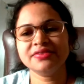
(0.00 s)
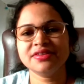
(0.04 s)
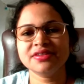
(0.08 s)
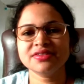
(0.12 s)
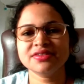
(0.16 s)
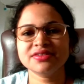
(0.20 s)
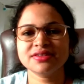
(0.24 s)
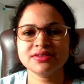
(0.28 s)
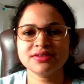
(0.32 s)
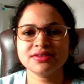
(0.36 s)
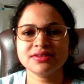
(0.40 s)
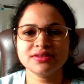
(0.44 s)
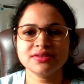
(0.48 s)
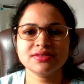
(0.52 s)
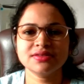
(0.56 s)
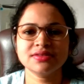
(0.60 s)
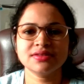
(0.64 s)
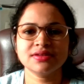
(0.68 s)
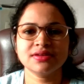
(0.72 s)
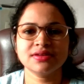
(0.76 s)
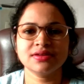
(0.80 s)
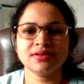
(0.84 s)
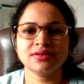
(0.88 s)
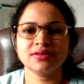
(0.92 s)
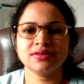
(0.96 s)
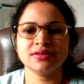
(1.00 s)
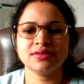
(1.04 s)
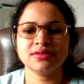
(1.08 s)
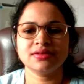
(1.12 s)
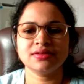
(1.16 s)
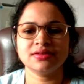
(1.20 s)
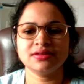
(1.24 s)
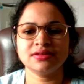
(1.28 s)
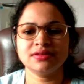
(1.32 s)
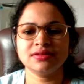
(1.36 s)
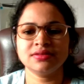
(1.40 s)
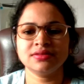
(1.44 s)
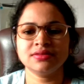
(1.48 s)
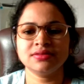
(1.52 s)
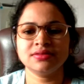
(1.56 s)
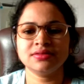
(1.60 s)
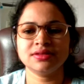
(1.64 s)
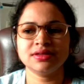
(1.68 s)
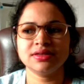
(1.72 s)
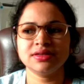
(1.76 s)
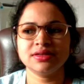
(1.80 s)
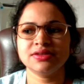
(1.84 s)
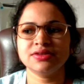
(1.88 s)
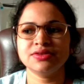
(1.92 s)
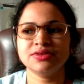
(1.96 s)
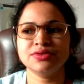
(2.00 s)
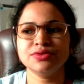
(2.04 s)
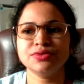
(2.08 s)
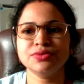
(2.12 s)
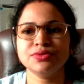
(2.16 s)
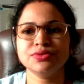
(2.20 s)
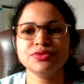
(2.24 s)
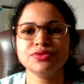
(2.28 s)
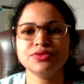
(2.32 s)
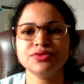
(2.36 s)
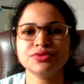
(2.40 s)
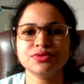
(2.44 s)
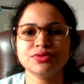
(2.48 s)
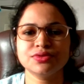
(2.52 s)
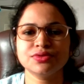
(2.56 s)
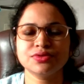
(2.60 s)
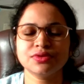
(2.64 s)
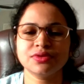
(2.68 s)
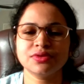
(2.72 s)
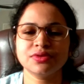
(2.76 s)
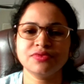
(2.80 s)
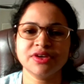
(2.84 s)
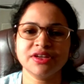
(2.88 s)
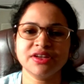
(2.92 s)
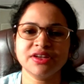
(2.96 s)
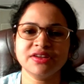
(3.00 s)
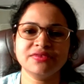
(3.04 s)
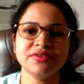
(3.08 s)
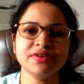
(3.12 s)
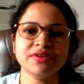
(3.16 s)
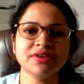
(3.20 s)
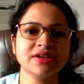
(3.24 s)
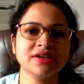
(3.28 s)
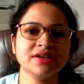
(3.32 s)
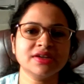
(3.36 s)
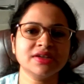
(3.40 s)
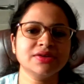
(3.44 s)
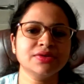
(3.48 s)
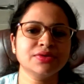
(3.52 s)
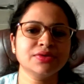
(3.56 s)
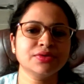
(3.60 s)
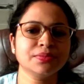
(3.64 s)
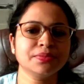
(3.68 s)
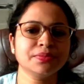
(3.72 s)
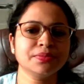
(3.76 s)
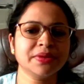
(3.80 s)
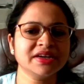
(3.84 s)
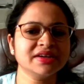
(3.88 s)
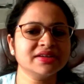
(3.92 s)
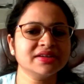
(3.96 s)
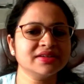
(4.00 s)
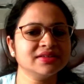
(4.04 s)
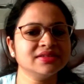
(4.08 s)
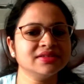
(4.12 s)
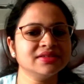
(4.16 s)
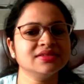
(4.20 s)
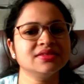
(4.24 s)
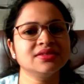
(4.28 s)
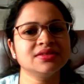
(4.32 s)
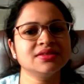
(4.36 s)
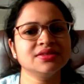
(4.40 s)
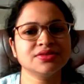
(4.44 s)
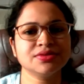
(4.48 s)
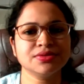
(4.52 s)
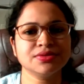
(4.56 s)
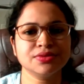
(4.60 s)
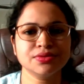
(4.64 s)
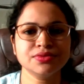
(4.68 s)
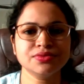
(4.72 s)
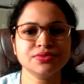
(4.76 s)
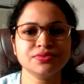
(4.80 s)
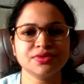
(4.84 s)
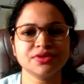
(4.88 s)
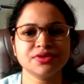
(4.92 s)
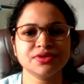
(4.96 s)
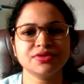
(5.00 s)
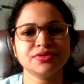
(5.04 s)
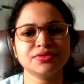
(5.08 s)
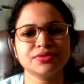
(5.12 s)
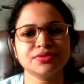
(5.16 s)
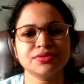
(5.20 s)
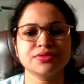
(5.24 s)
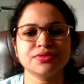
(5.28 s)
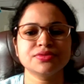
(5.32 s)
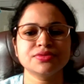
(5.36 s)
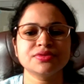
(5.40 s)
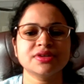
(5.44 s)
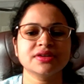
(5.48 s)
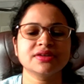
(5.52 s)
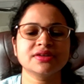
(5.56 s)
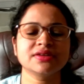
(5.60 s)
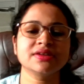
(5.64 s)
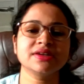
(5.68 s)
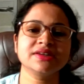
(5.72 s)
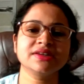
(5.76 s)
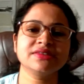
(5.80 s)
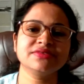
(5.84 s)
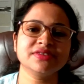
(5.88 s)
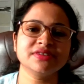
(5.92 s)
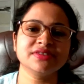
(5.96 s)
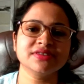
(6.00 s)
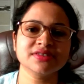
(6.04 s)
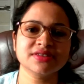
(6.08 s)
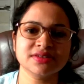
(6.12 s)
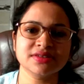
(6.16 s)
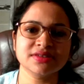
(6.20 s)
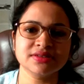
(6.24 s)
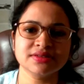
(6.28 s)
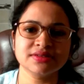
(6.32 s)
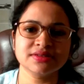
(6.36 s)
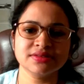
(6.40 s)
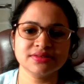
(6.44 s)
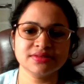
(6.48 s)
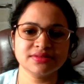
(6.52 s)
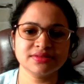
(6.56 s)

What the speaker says: function is like used whenever any group by condition is used. We should use aggregate function.